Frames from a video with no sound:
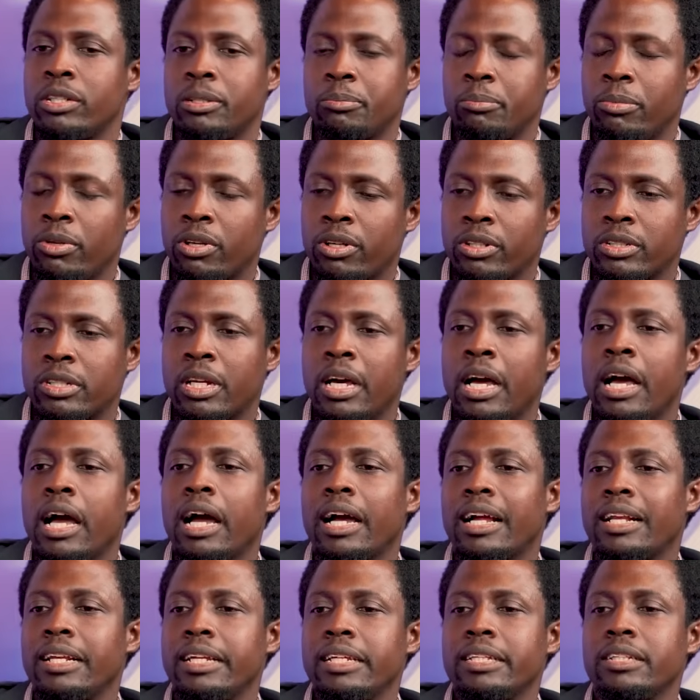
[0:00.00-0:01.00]
blood
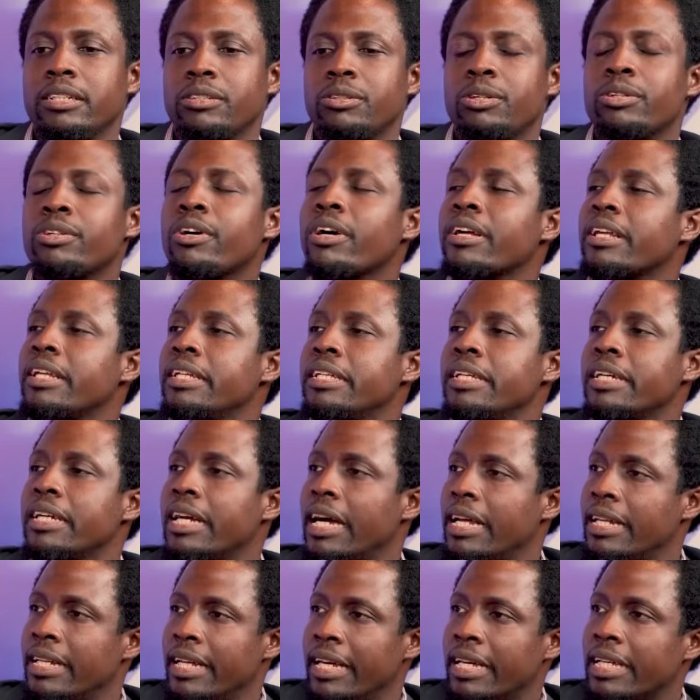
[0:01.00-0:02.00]
clinic, donor clinic,
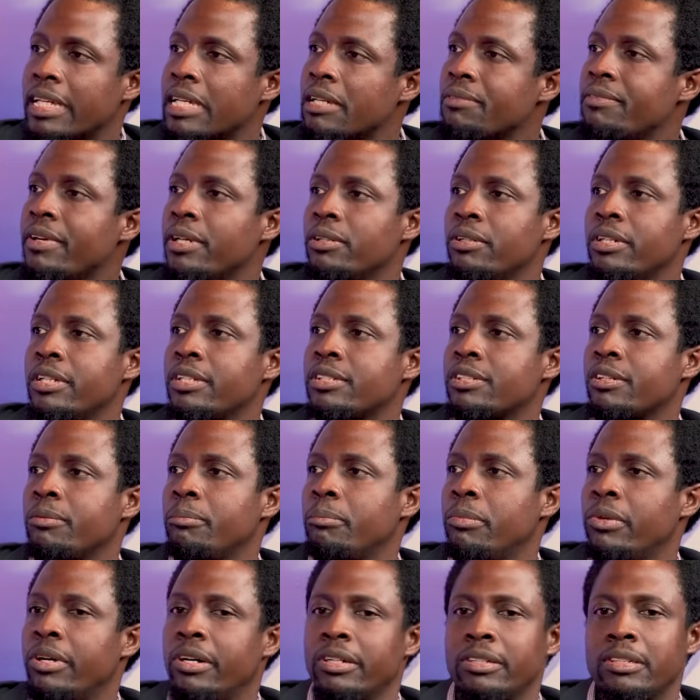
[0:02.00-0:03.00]
and then give a unit
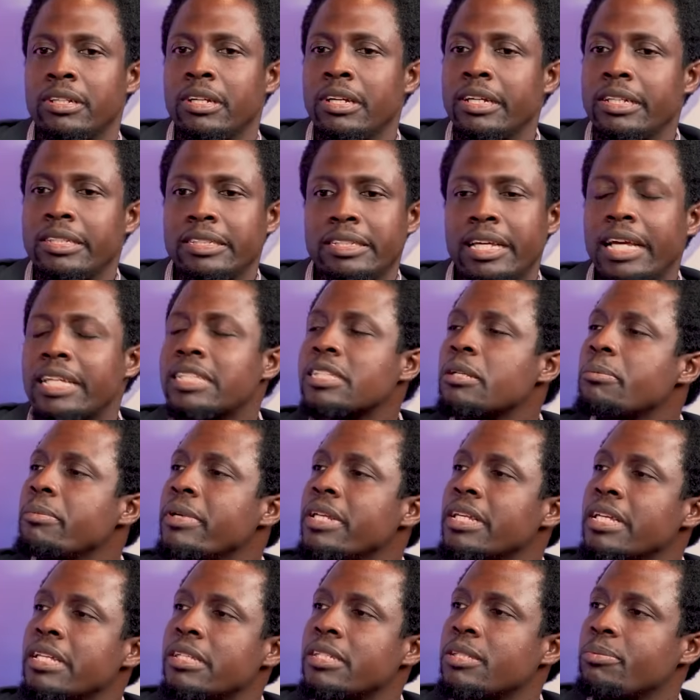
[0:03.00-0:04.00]
of blood, 30
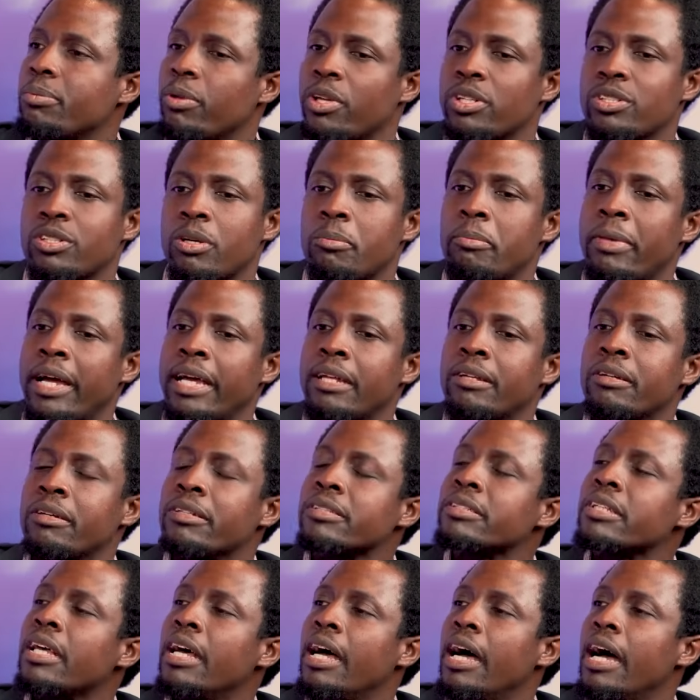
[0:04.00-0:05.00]
minutes plus or
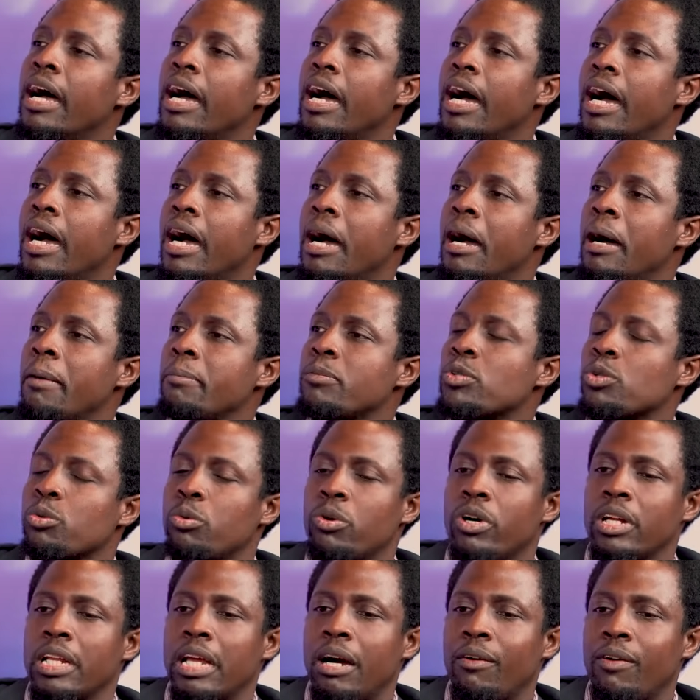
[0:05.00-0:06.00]
minus to
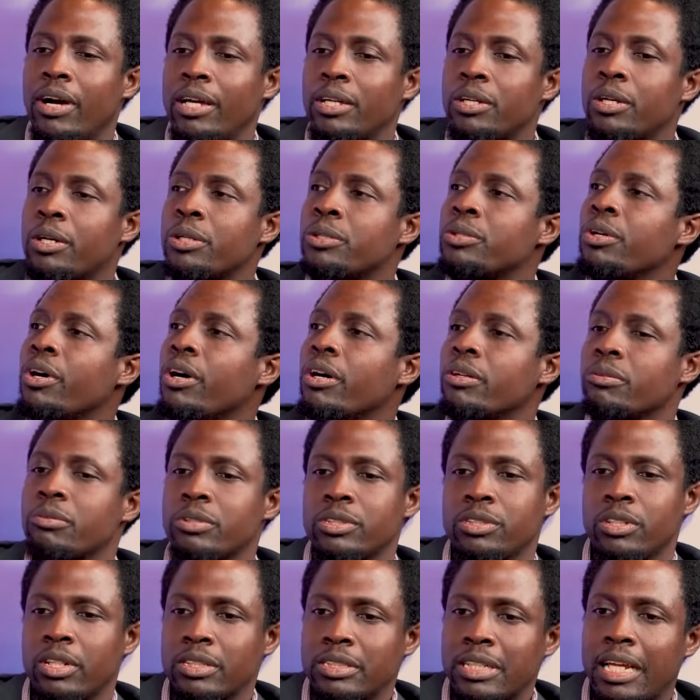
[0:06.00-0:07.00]
1 hour, you're done. We
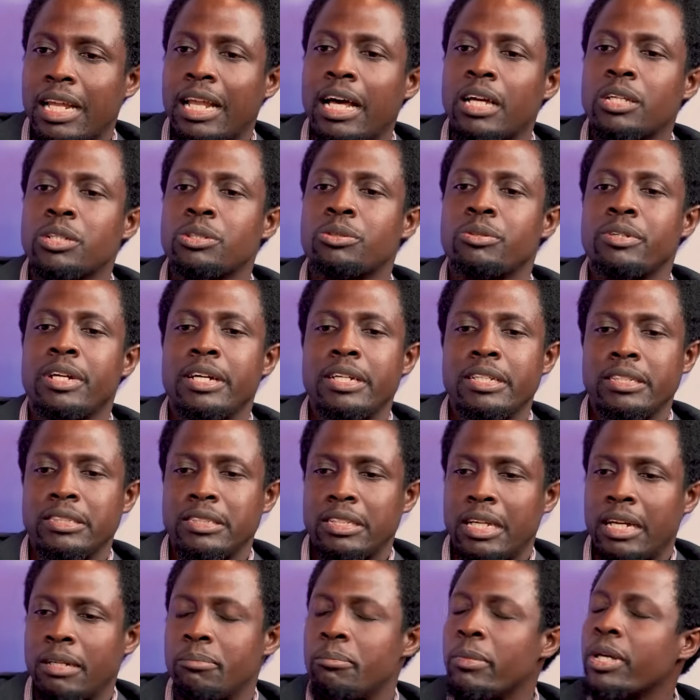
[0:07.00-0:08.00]
just allow you
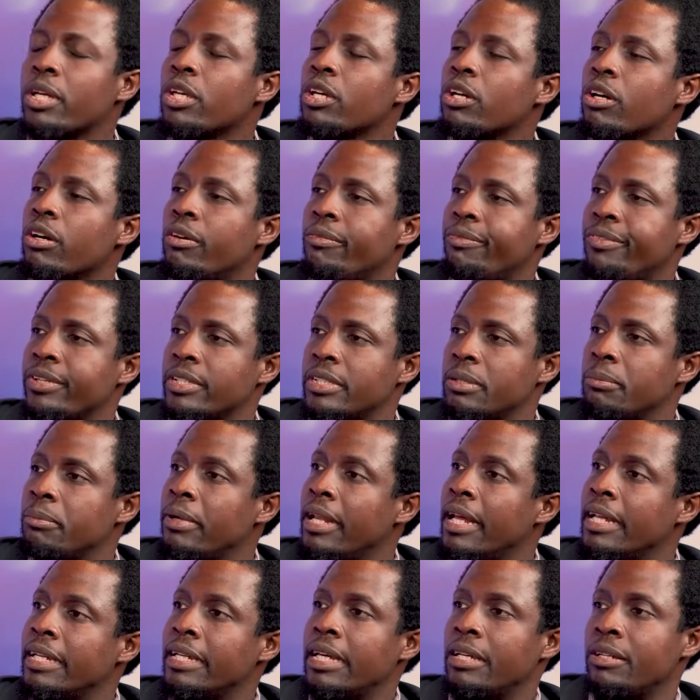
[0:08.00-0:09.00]
rest and make you
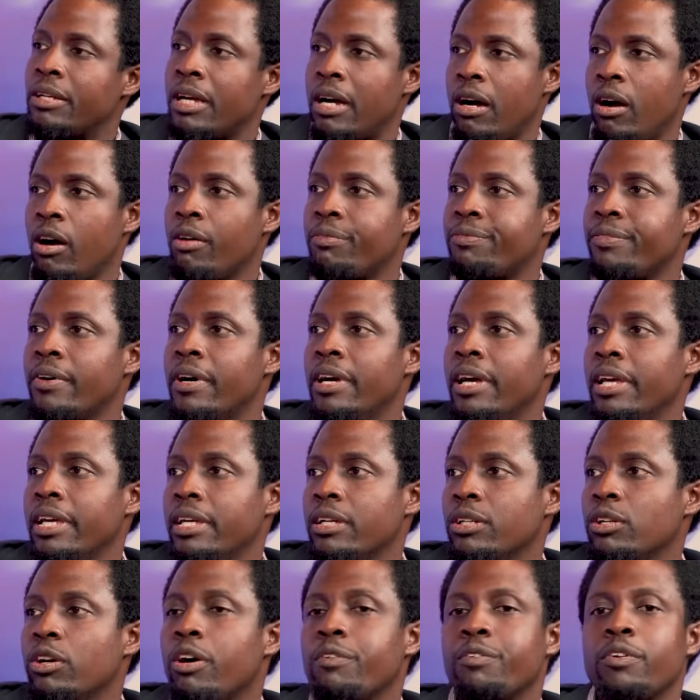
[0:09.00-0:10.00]
comfortable, and then you're off.
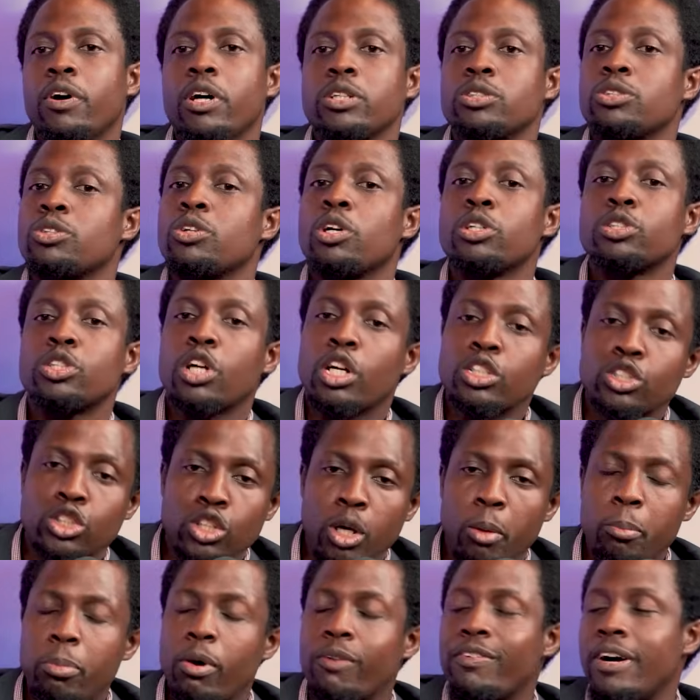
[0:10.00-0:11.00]
Of course, you don't just
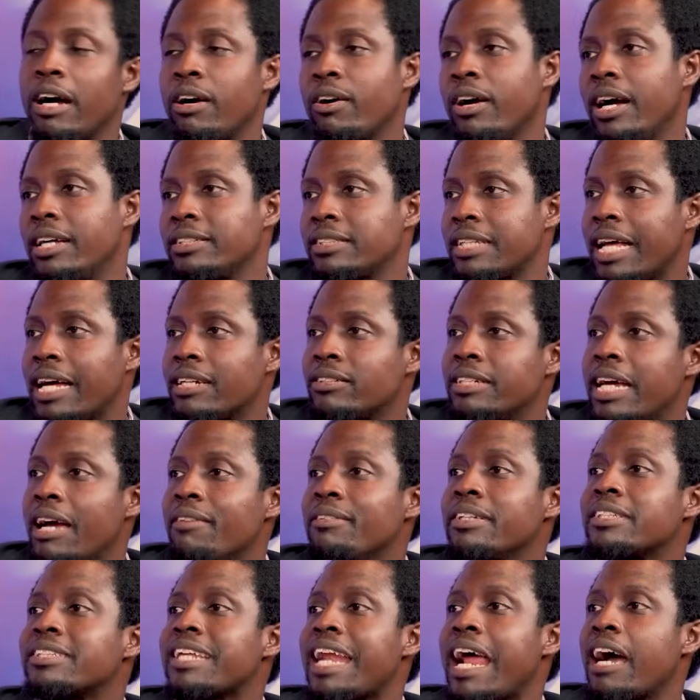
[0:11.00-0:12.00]
jump off and go and start
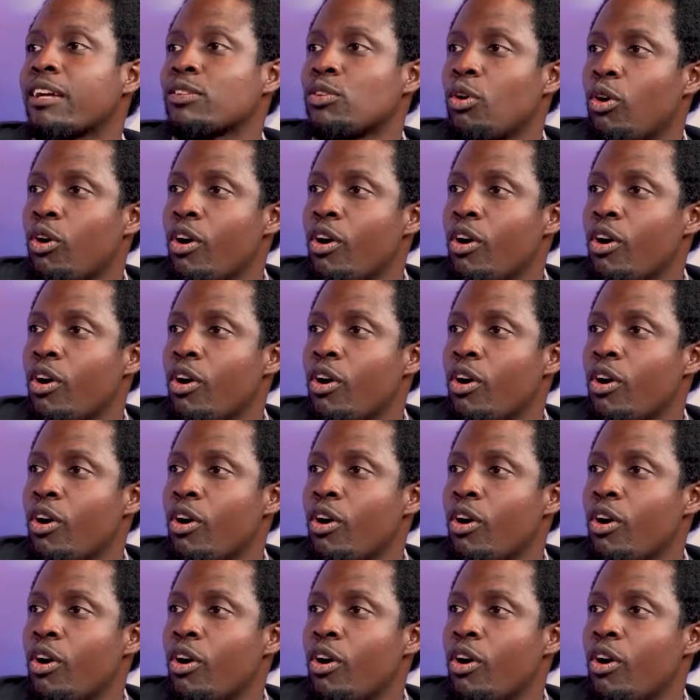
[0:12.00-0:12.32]
driving tractor